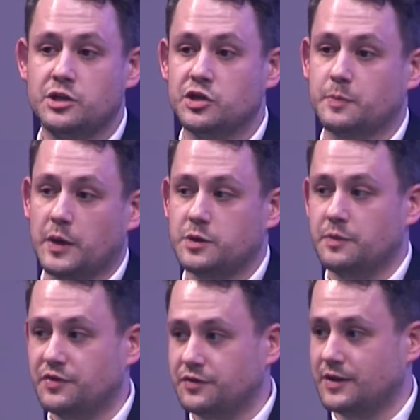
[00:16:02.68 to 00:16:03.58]
is supposed to be
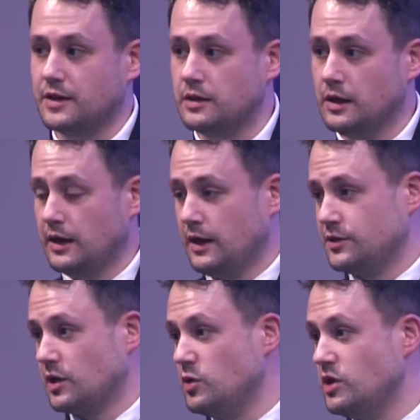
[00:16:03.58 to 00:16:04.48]
15.
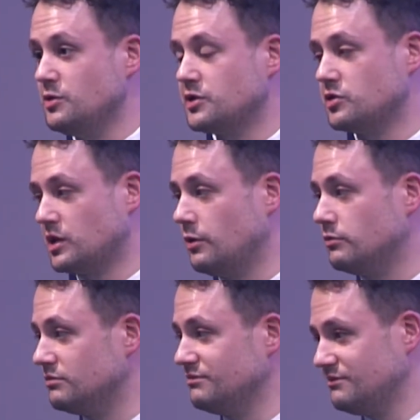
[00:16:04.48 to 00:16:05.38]
So users don't,
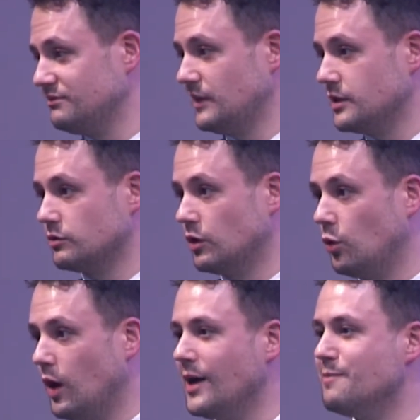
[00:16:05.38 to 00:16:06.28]
as a rule,
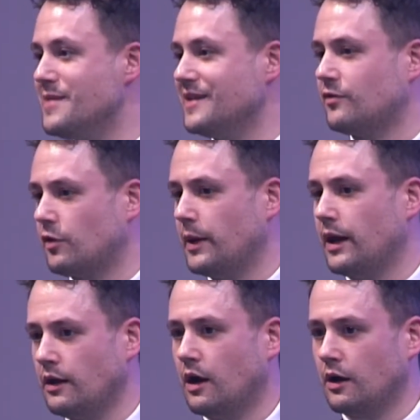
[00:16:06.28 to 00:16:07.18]
admit to
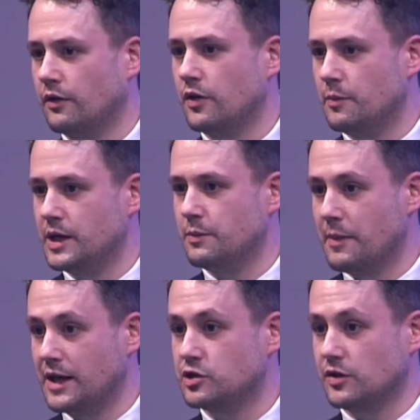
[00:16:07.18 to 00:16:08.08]
being younger than the minimum
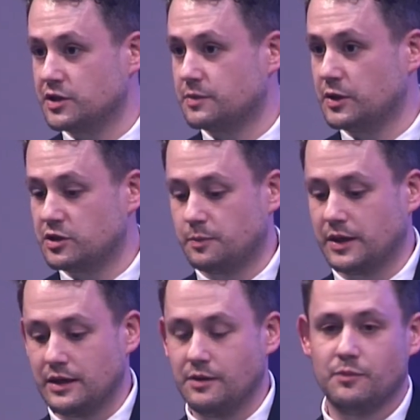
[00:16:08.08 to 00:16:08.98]
age that they're supposed to
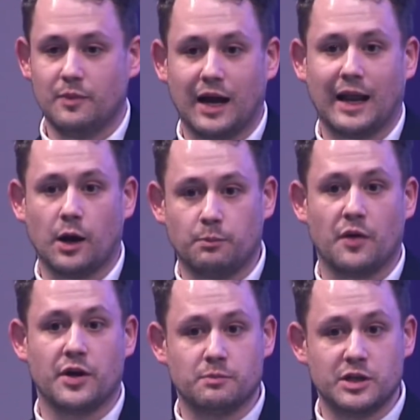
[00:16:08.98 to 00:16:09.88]
be allowed by
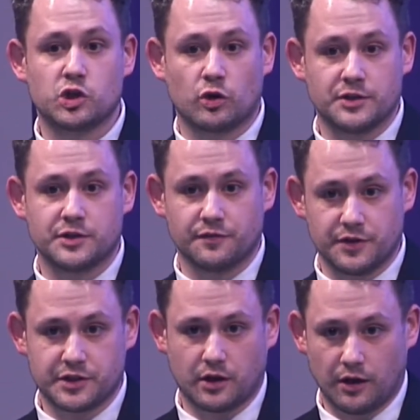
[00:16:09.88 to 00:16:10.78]
the administrators of this
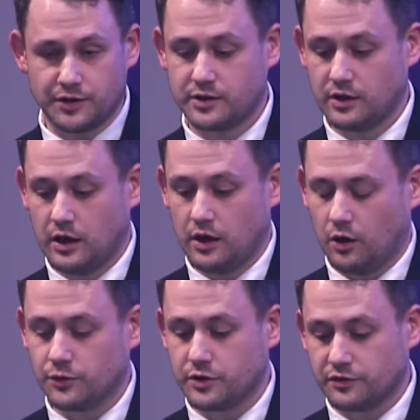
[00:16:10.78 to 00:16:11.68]
site
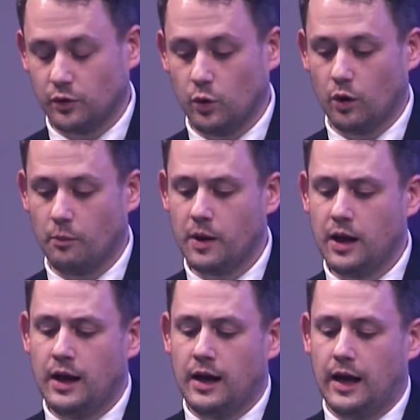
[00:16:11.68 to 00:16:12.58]
onto the forum.
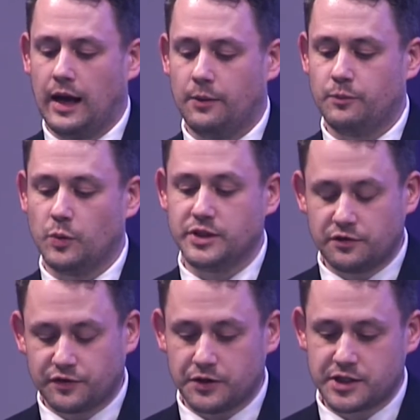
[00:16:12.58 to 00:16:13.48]
But we did
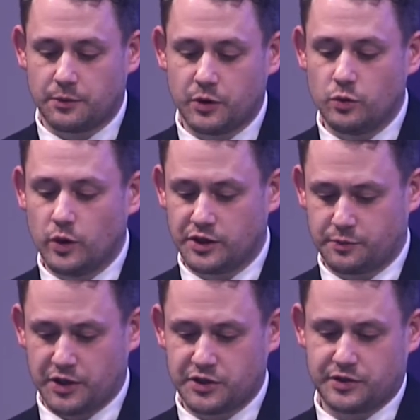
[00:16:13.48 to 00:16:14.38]
find some who
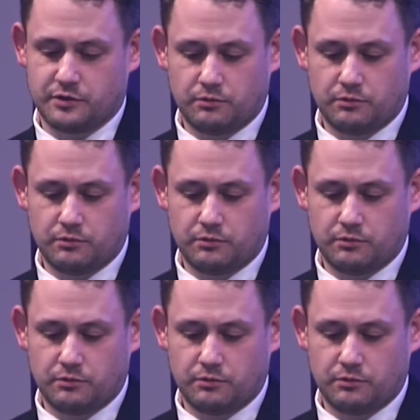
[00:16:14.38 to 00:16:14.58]
expressed